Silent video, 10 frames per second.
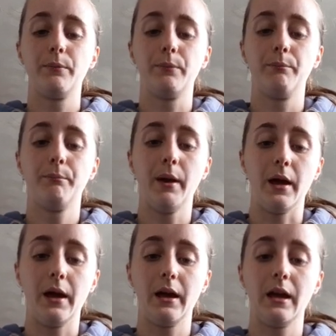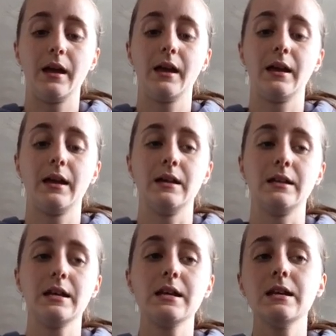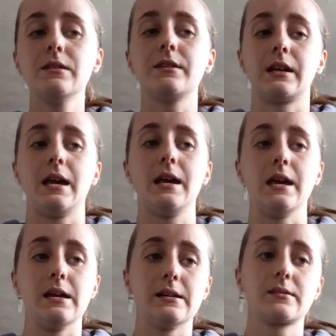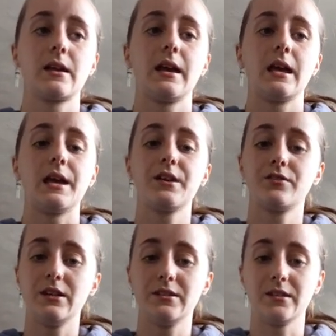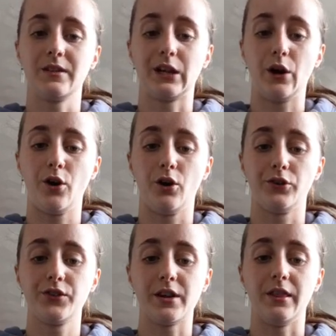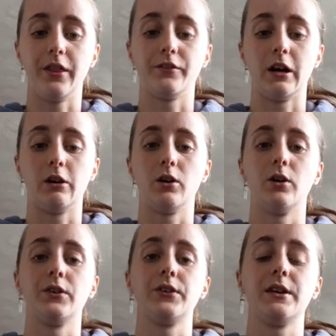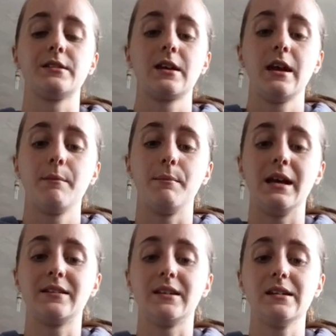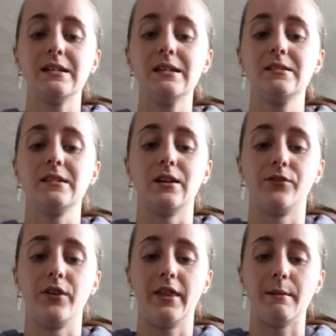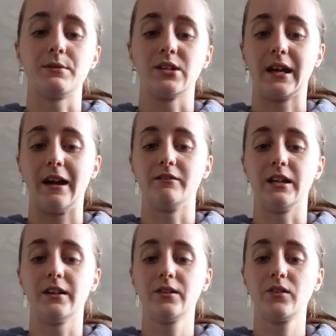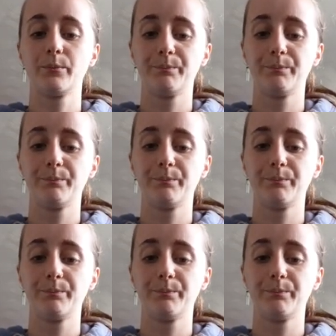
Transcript: But in either case, increasing the core strength of our horses makes it easier for them to carry us.